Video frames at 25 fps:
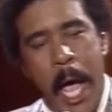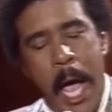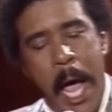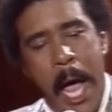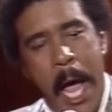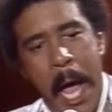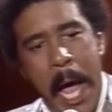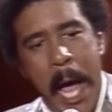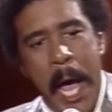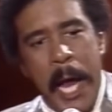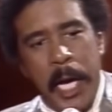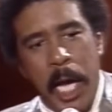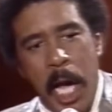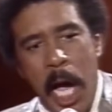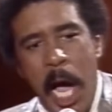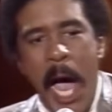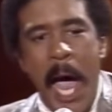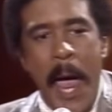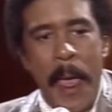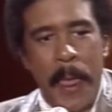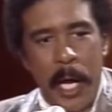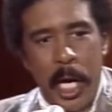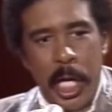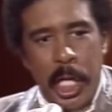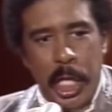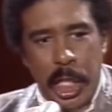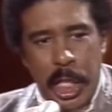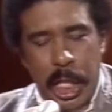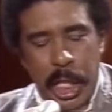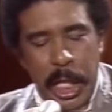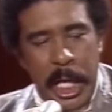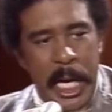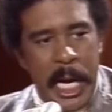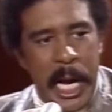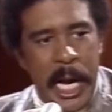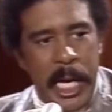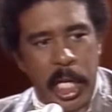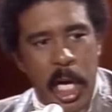And the other
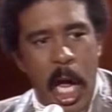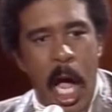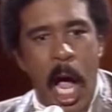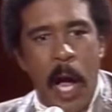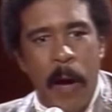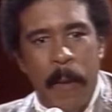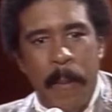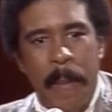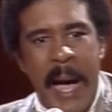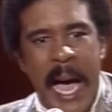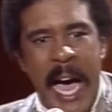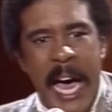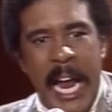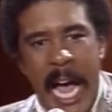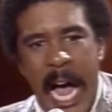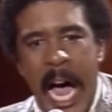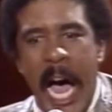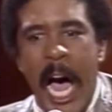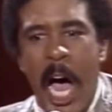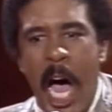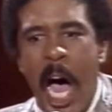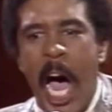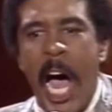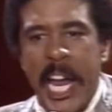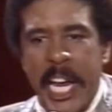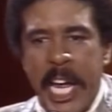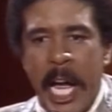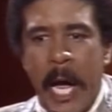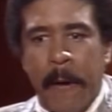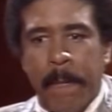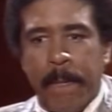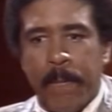titty talking about how are you?